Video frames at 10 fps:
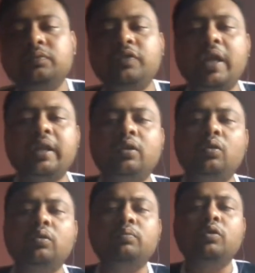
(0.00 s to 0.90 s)
very
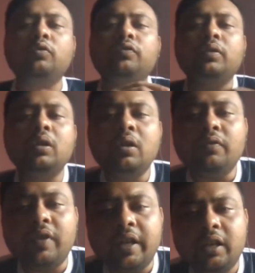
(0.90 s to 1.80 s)
good move,
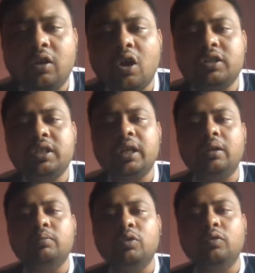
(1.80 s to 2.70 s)
very logical
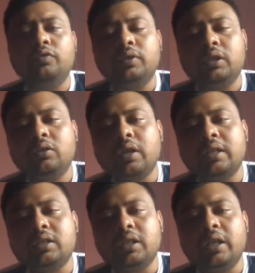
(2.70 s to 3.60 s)
move. You can
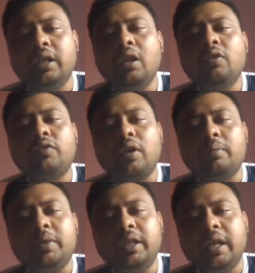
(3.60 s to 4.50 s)
see from
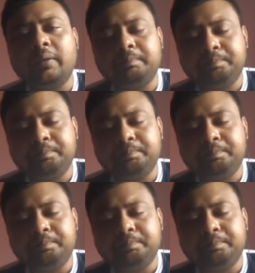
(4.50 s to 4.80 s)
here.